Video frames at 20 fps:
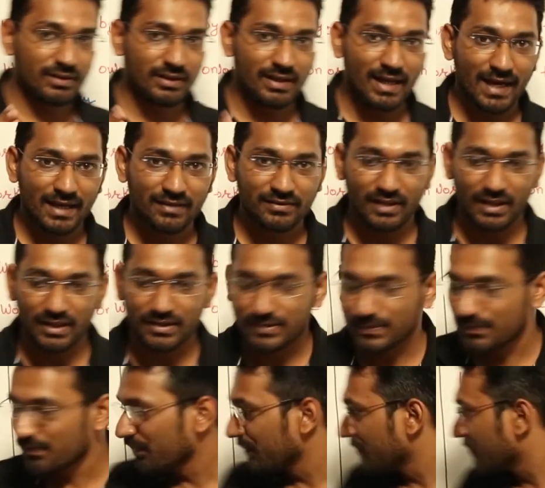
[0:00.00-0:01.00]
take this,
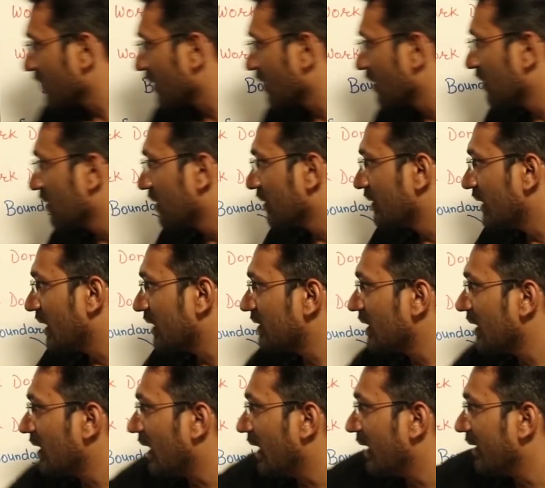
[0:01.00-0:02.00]
that the